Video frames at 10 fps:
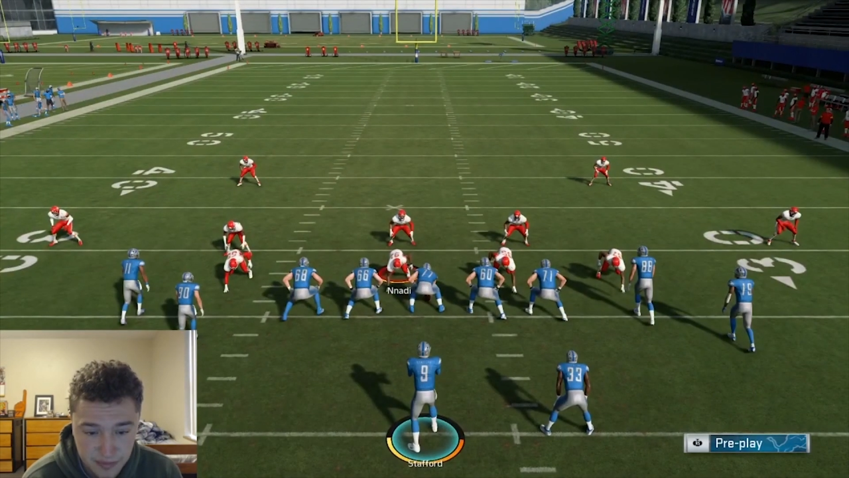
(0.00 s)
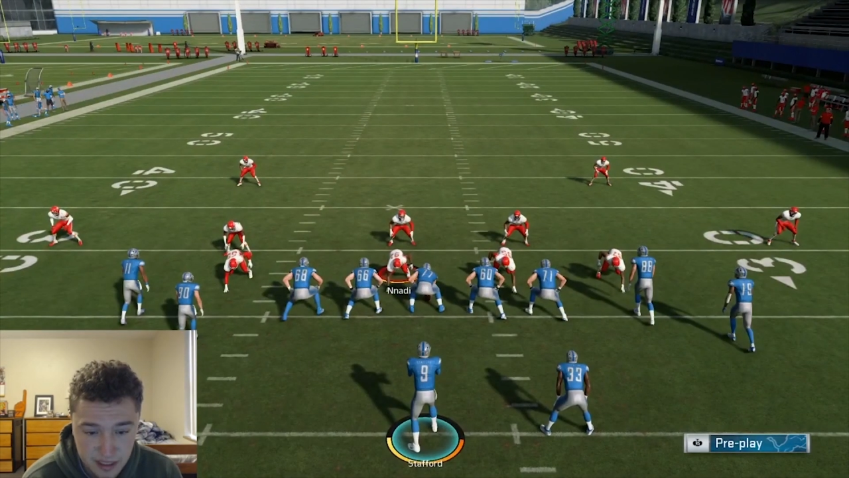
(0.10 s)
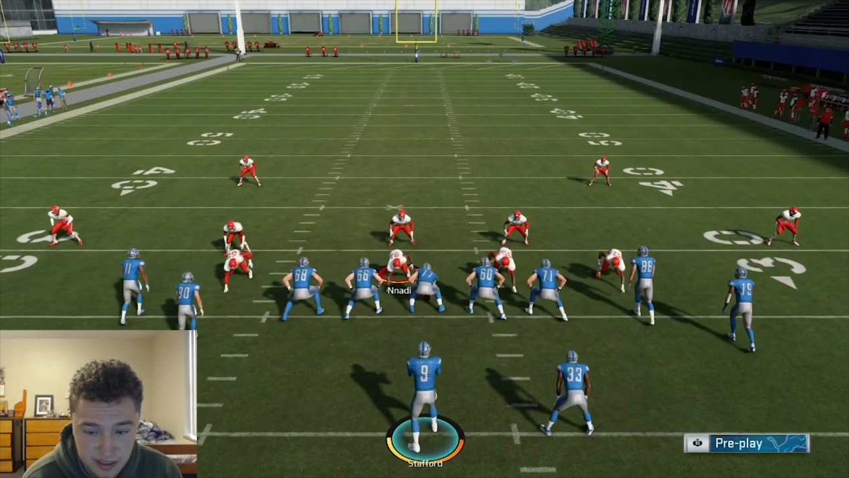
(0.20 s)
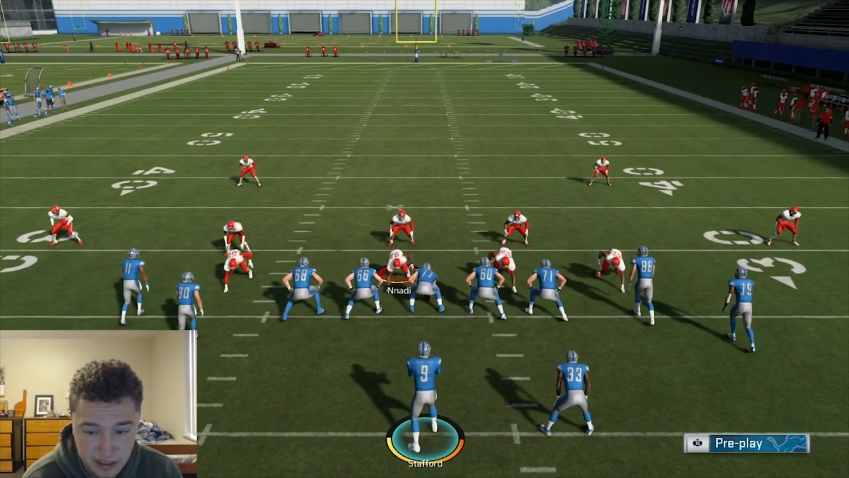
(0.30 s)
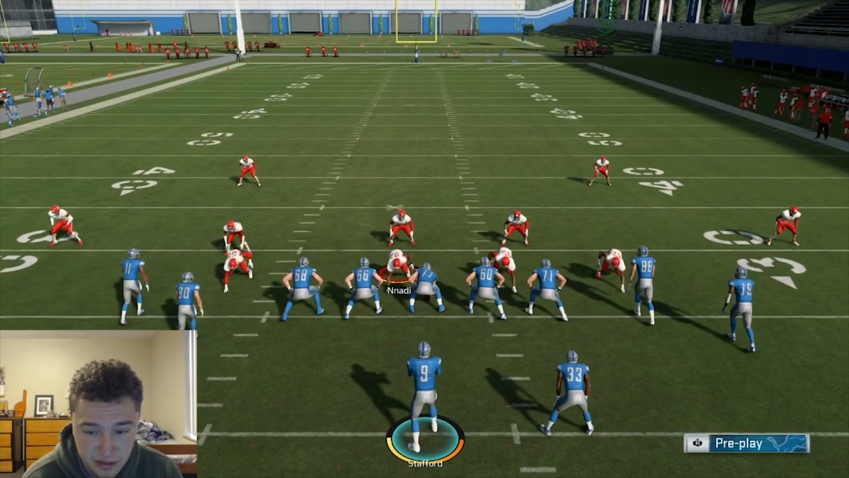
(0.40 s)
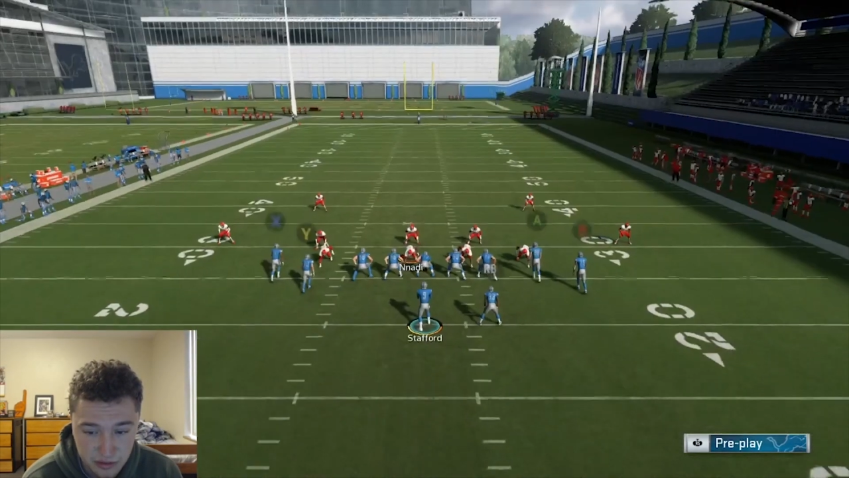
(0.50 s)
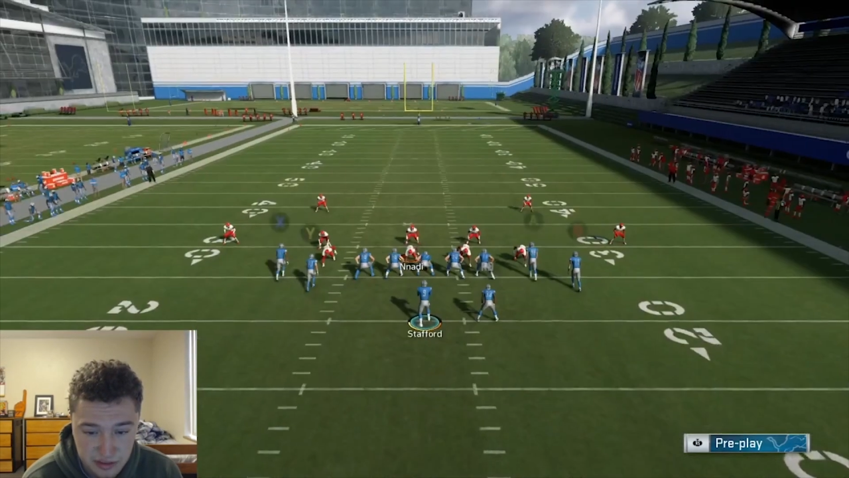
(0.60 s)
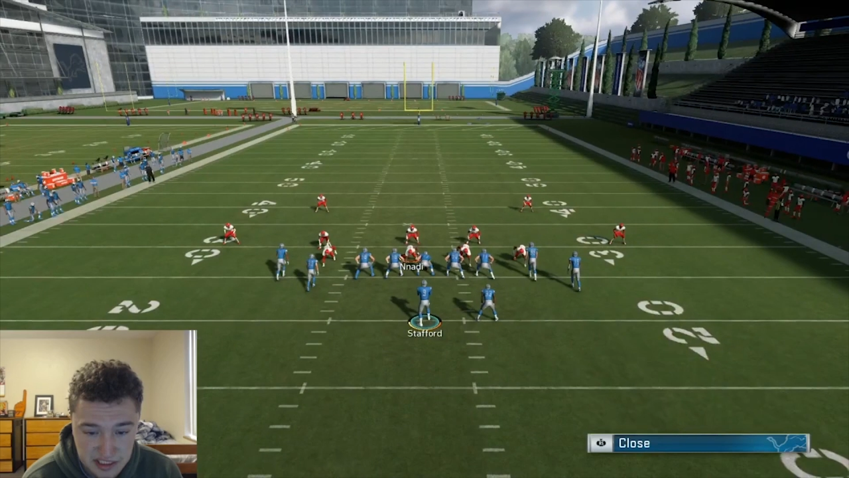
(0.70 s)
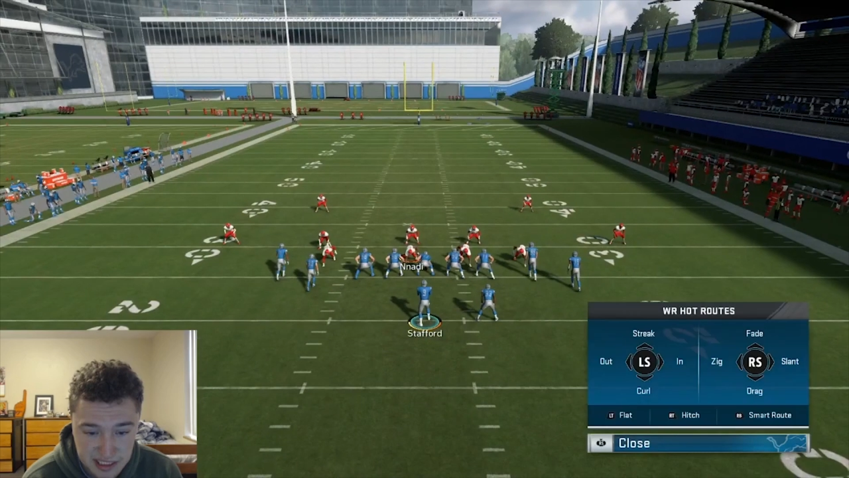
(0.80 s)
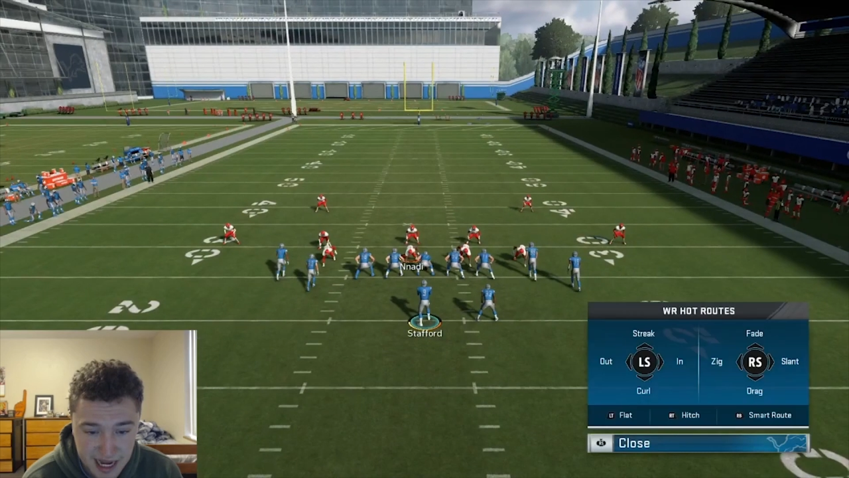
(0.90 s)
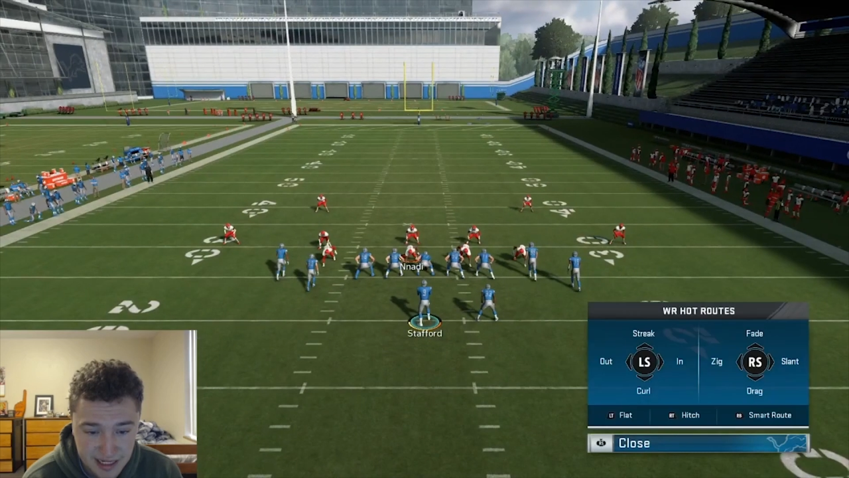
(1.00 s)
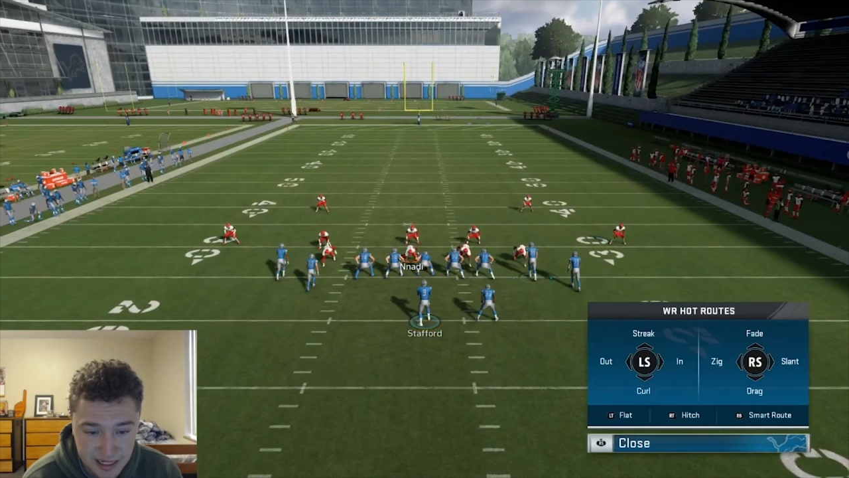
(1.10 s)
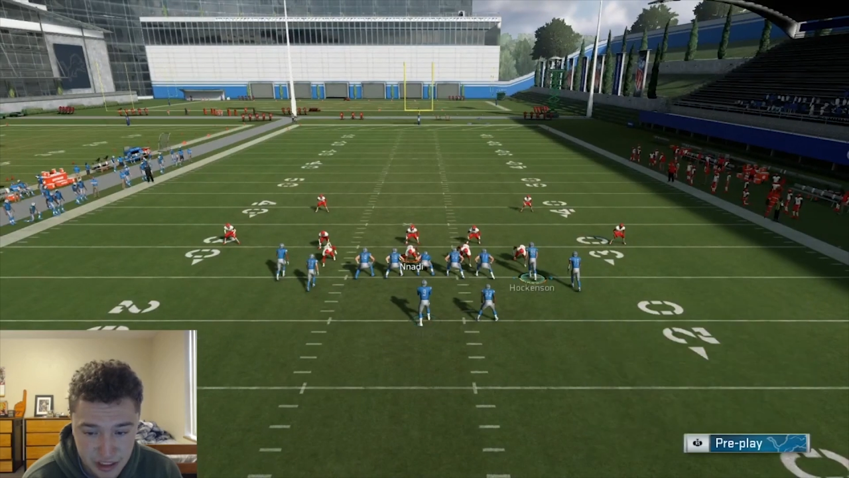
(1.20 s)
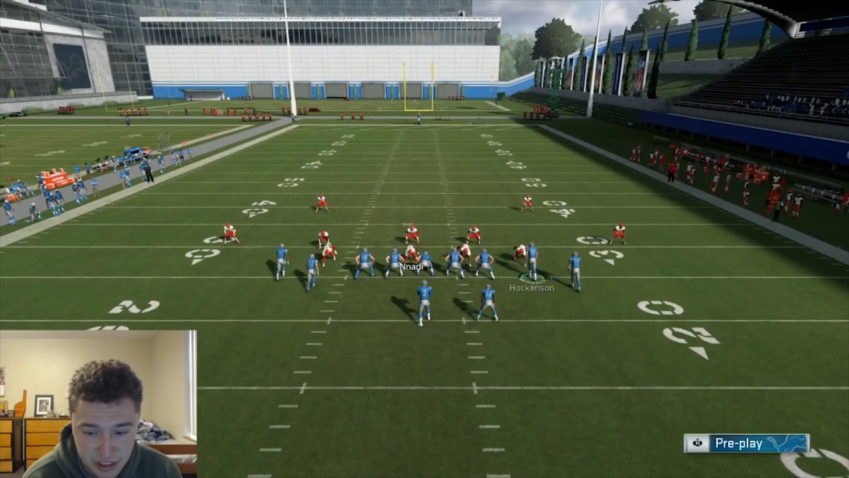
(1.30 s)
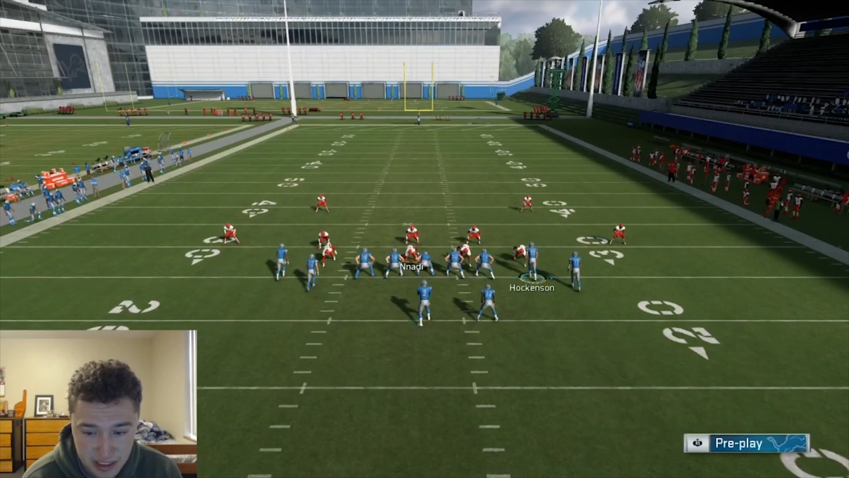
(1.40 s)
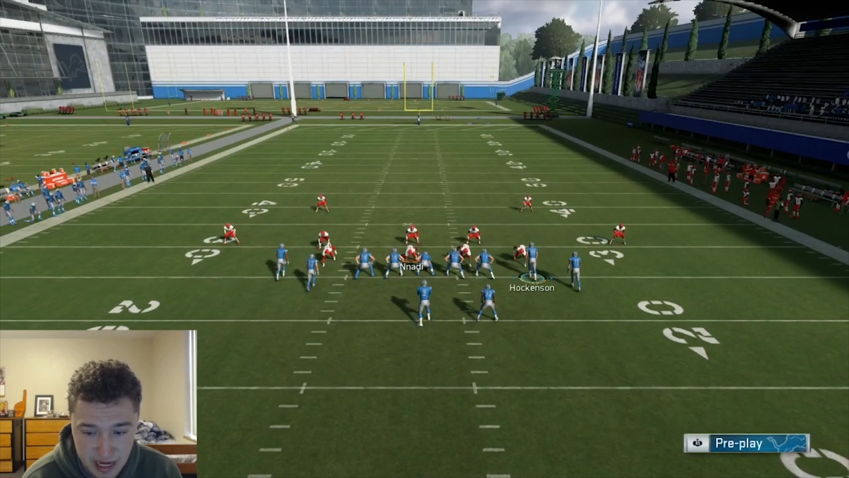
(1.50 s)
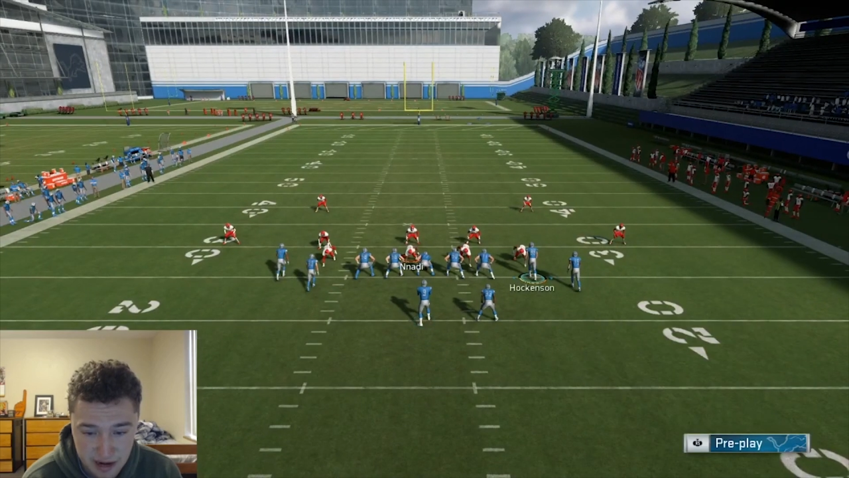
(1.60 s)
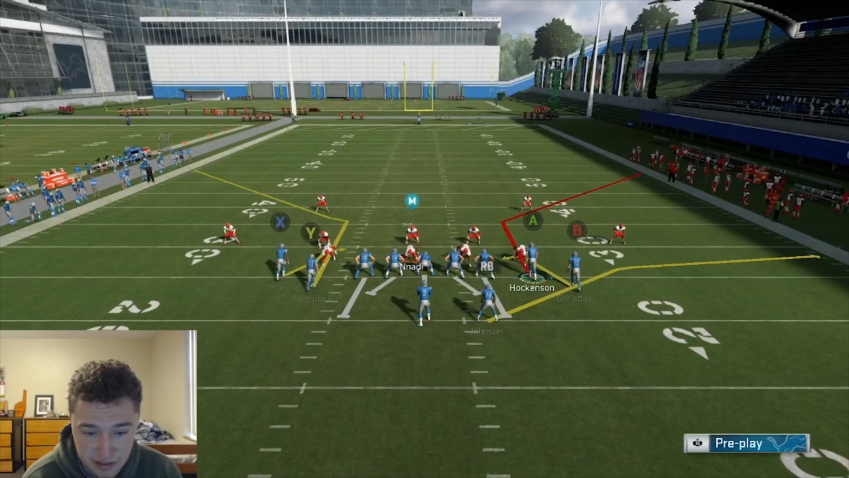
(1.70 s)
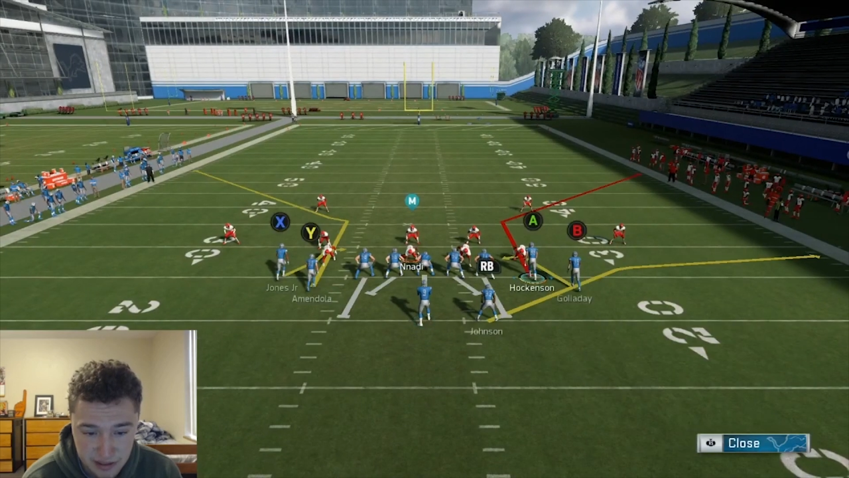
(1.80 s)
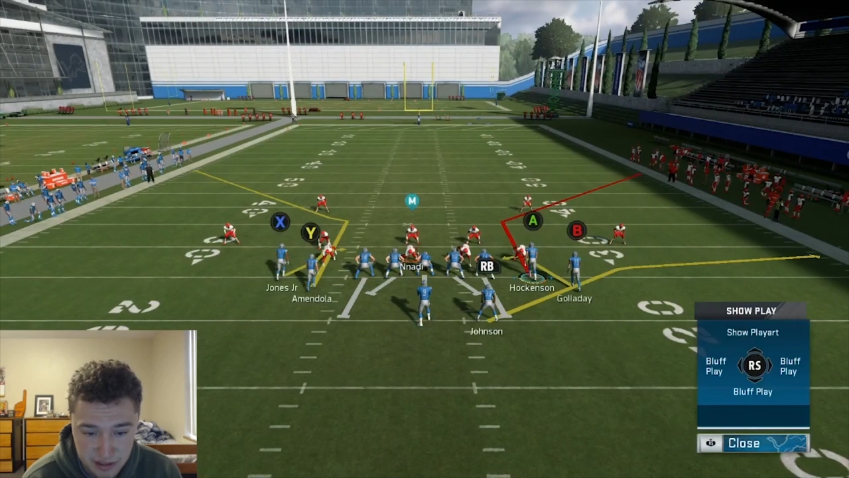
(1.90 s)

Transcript: is the little stock hitches they have in it.